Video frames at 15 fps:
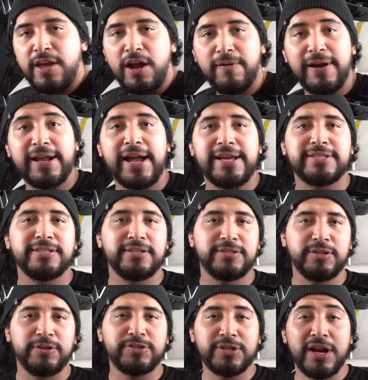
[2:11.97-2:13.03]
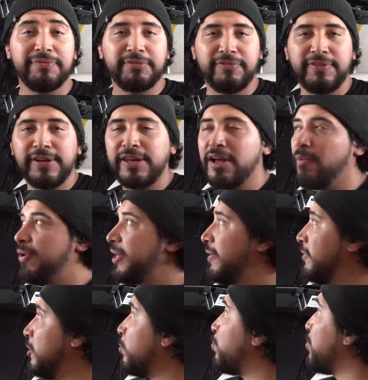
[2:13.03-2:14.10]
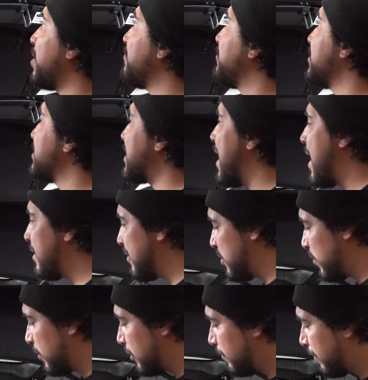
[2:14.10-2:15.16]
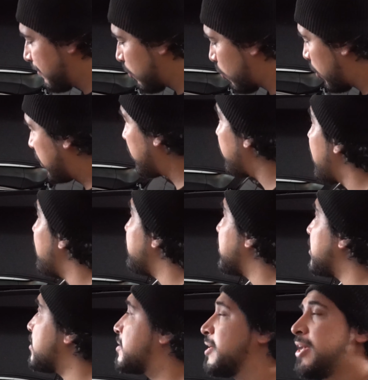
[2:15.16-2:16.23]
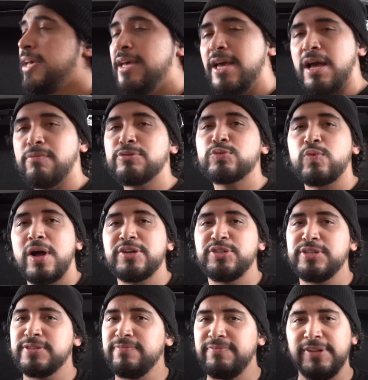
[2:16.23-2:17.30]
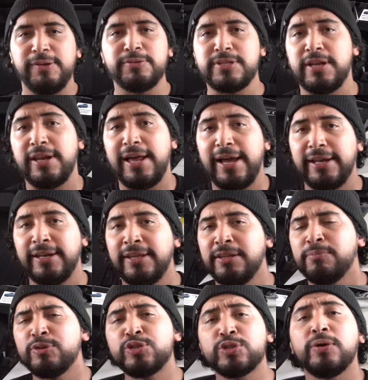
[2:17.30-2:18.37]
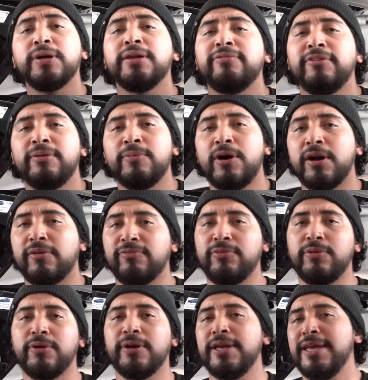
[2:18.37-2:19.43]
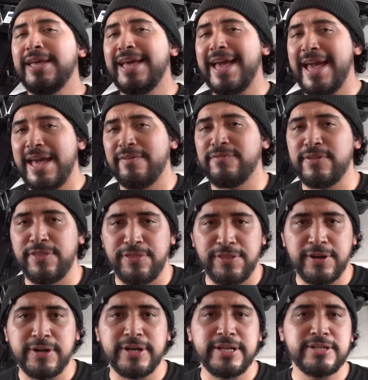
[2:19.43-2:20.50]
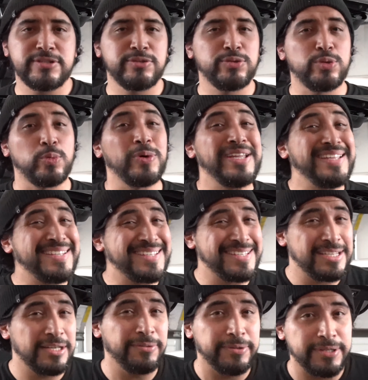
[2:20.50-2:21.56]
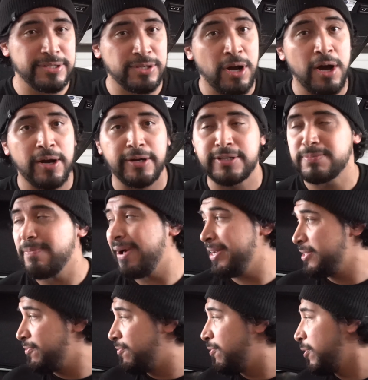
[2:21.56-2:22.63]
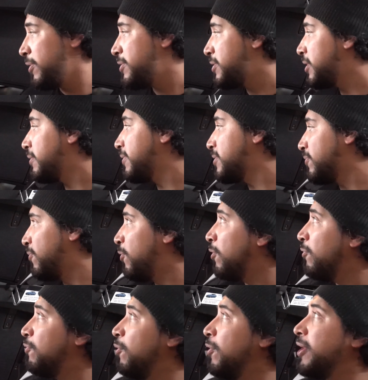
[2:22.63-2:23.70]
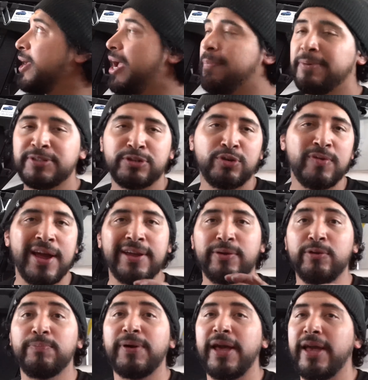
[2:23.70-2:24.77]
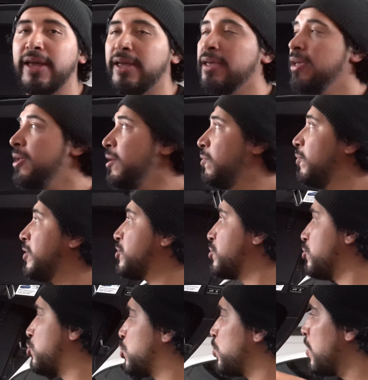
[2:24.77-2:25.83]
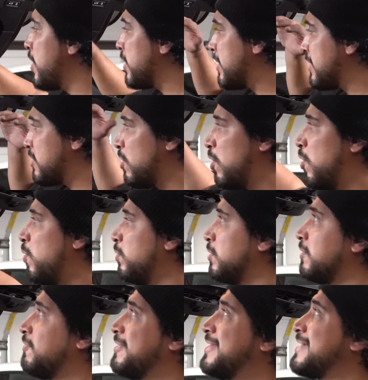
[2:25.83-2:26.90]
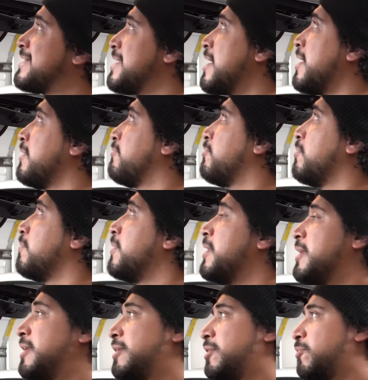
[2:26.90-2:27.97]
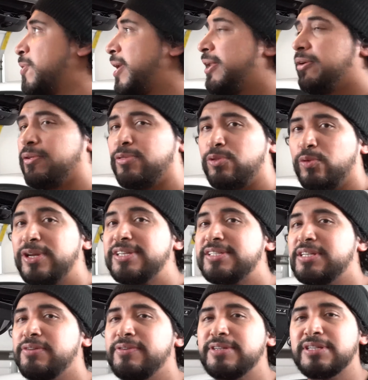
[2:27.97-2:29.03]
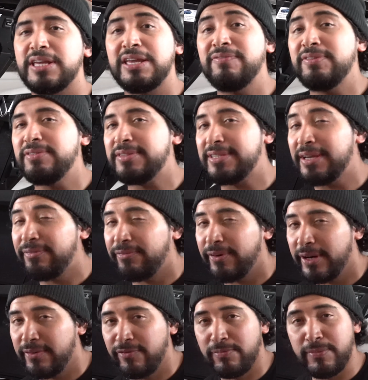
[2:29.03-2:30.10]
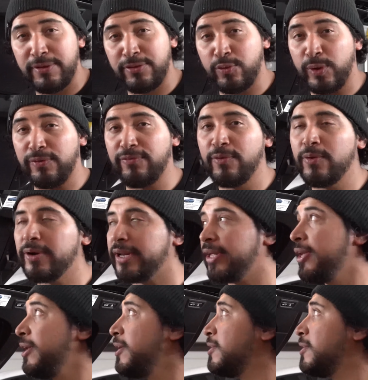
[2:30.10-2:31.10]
Alright guys, so to start off the video, I want to give a little preface. I had to do a little bit of a workaround because I was watching some videos online, and the majority of them are for F30's 3 Series cars. Mine's a 4 Series, a 440i, but it's a Grand Coupe, which the trunk is a whole different design from your regular 3 Series, even different from the 340.